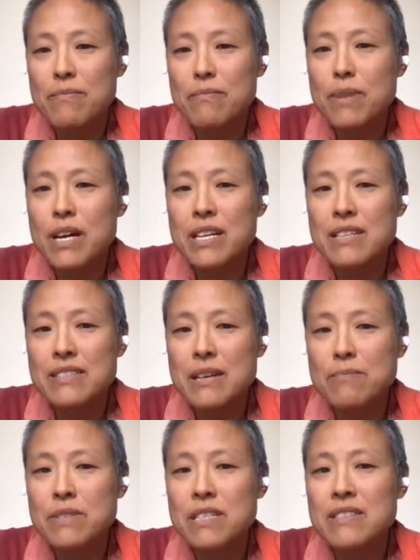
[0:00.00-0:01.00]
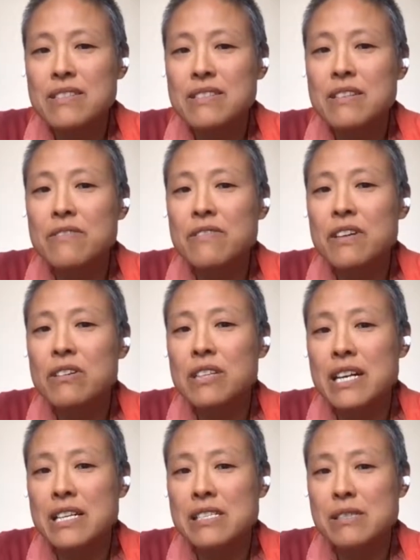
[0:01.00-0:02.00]
By acceptance of all
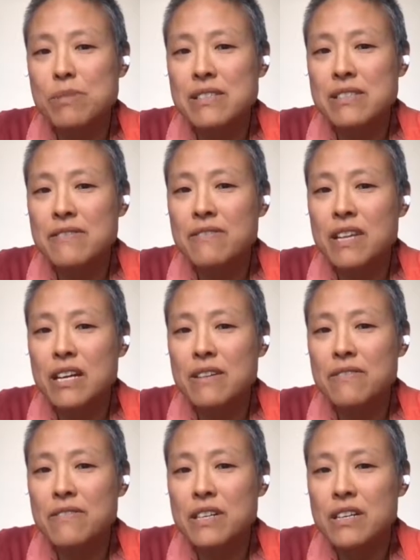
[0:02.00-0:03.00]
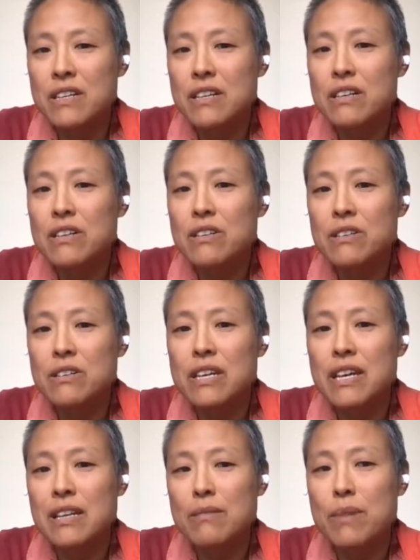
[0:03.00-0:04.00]
aspects of life, good
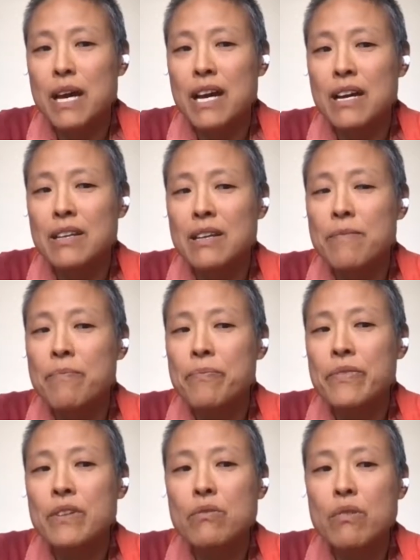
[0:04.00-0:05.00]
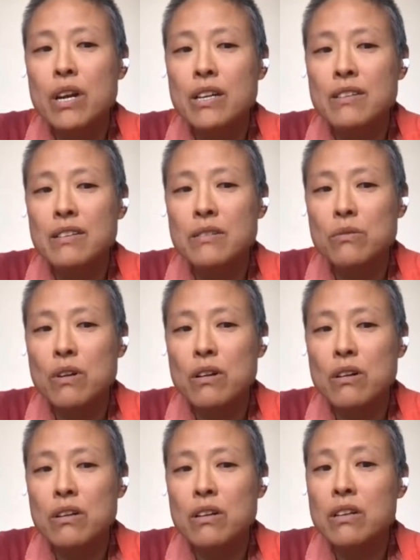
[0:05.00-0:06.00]
and bad, right and
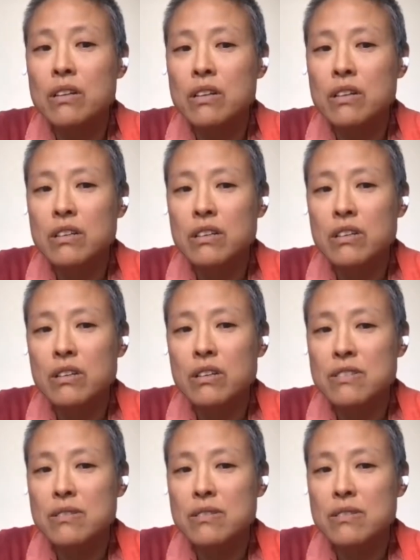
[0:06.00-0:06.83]
wrong, yours and